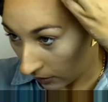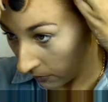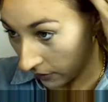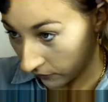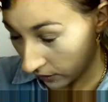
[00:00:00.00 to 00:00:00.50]

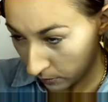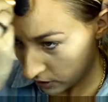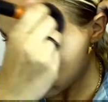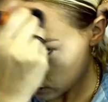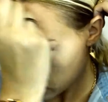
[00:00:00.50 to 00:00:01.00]
buffing
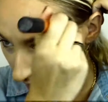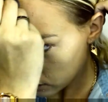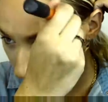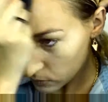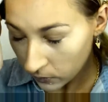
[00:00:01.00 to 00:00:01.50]
brush that I
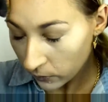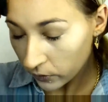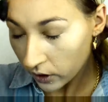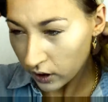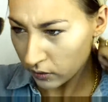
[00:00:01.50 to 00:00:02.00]
used
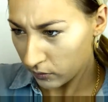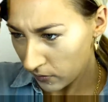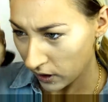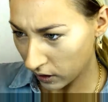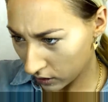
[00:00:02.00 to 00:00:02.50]
before,
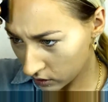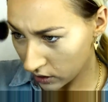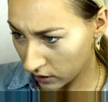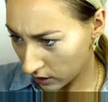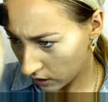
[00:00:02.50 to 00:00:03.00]
making sure
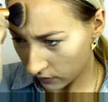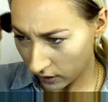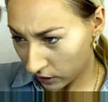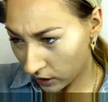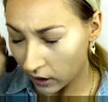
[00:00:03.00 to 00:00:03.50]
that
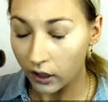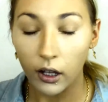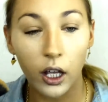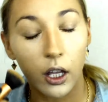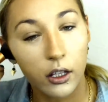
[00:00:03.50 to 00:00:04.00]
everything
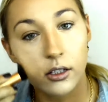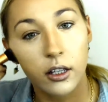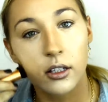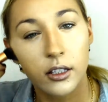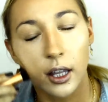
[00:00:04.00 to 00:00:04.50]
is
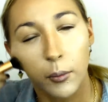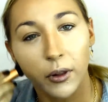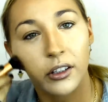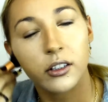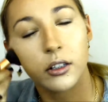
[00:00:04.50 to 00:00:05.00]

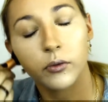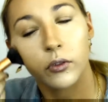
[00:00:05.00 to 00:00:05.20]
seamless.